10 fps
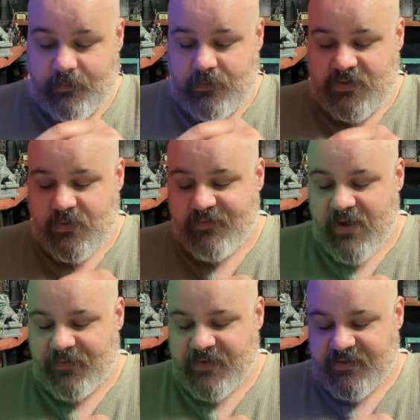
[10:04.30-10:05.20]
so I've
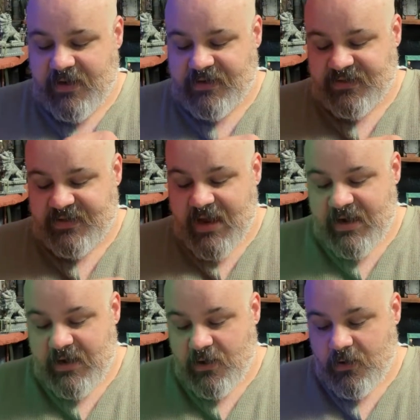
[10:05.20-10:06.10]
got this nice set
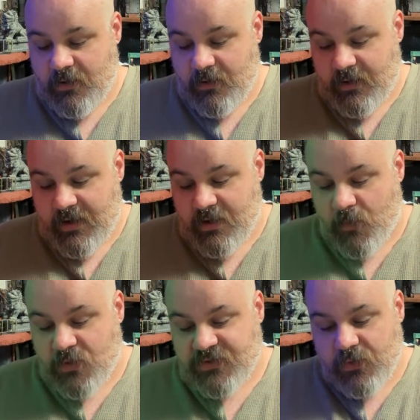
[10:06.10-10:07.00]
here, and I'm
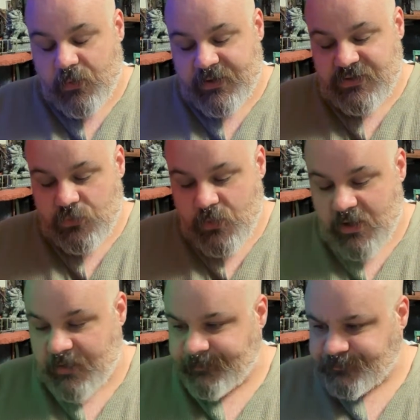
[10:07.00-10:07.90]
also going
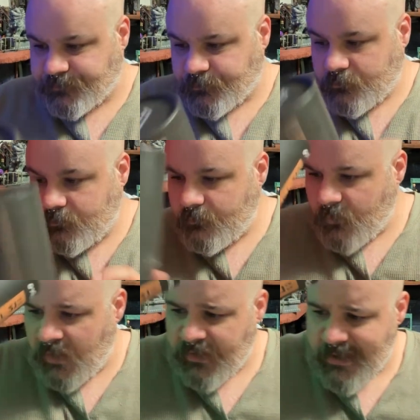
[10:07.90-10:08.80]
to
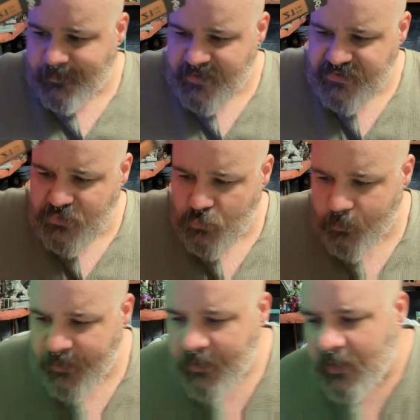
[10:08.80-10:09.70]
keep this
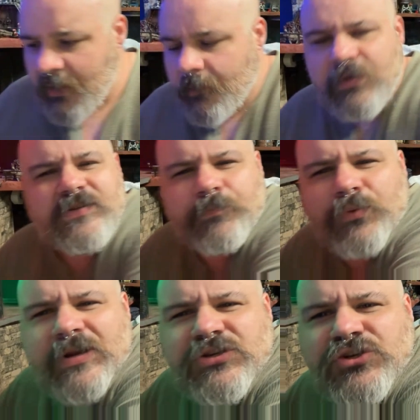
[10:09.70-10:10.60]
tube, because I'm
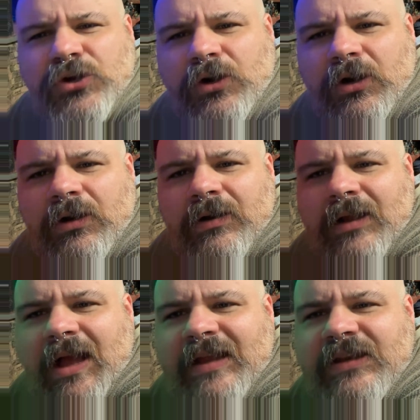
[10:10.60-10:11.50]
pretty sure
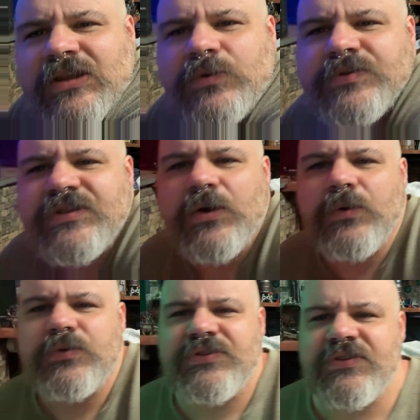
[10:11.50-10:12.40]
I can use
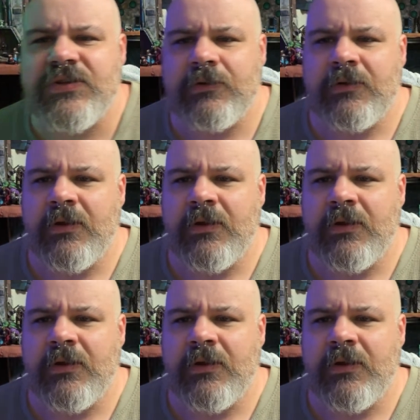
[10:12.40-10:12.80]
those